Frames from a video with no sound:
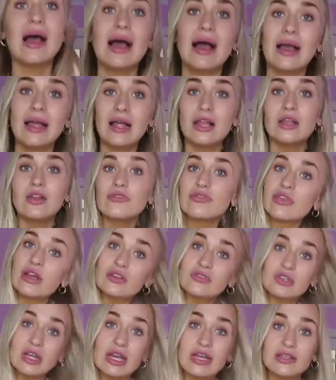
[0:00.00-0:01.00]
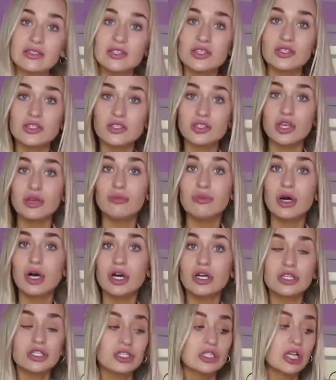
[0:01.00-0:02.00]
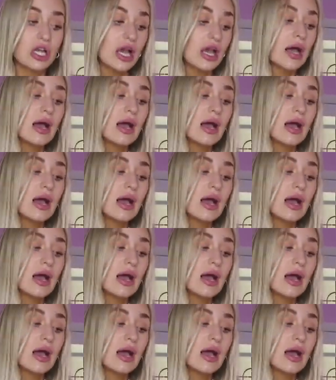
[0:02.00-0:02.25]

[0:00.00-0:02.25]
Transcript: I love that dress so much.